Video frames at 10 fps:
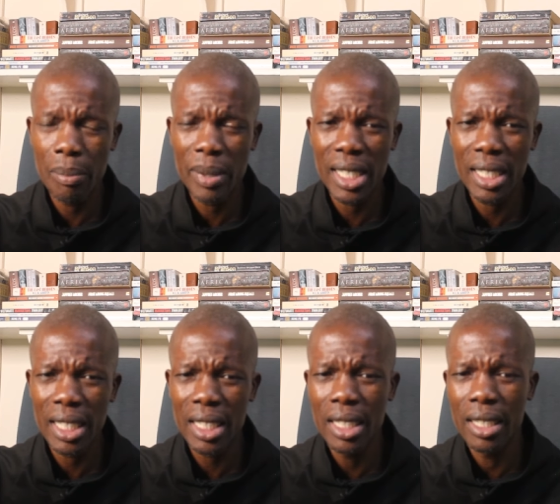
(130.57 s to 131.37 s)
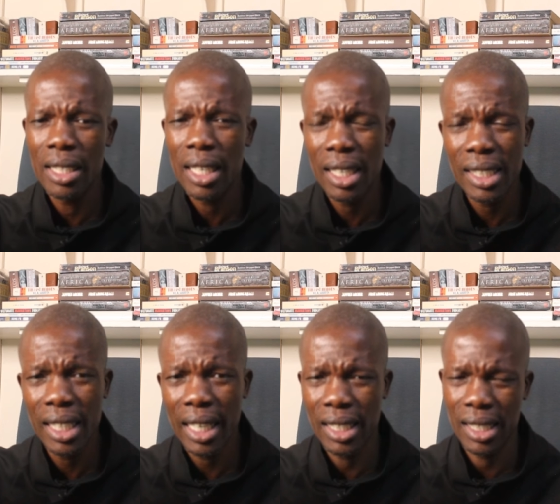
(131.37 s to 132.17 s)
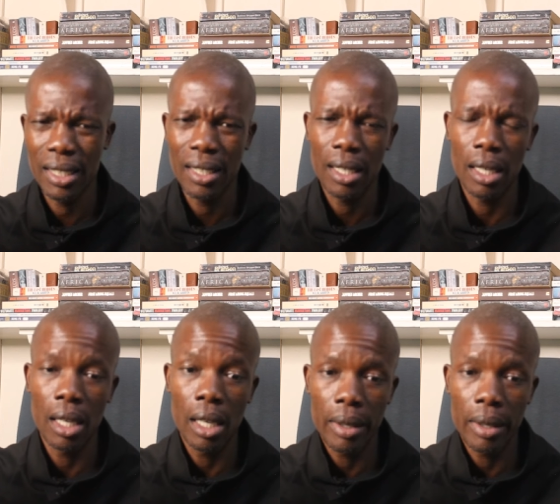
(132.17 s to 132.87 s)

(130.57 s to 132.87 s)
representation councillors, uh,